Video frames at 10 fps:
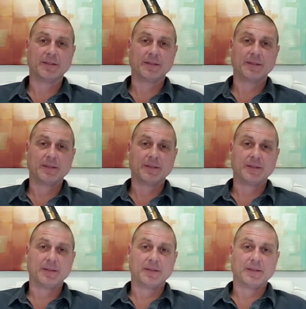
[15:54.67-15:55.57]

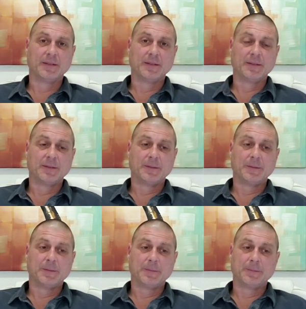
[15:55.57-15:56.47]
No one is speaking in this clip.